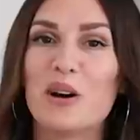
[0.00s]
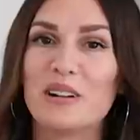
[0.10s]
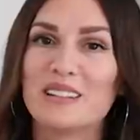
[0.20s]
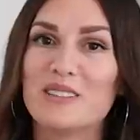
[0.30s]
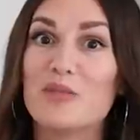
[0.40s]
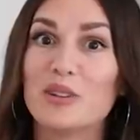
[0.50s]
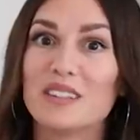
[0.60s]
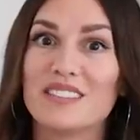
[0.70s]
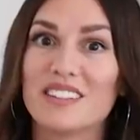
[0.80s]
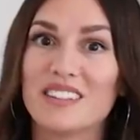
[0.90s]
But honestly,
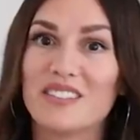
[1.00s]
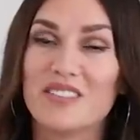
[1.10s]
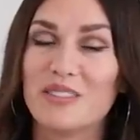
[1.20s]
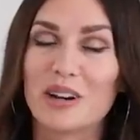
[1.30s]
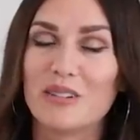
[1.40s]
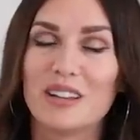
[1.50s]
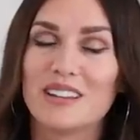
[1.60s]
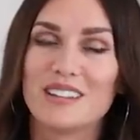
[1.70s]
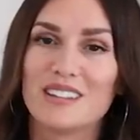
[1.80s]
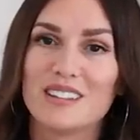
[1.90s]
most of the feedback we
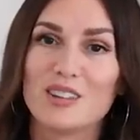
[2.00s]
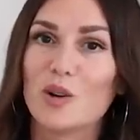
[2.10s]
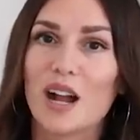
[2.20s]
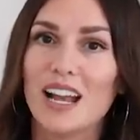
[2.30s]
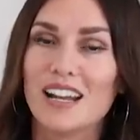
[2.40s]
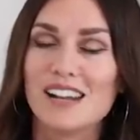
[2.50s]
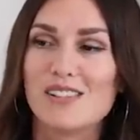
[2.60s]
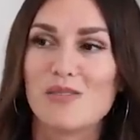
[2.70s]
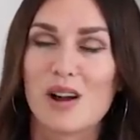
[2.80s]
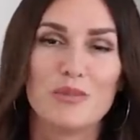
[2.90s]
get is so kind,
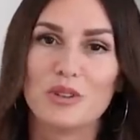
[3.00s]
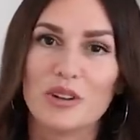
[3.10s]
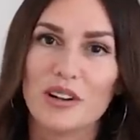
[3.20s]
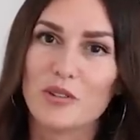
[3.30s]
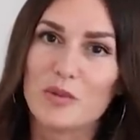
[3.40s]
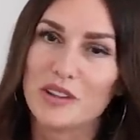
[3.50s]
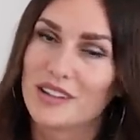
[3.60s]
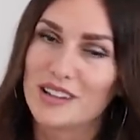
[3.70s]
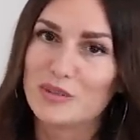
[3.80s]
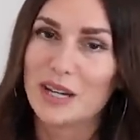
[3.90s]
and I'm so grateful. It means
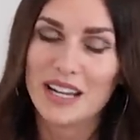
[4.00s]
a lot to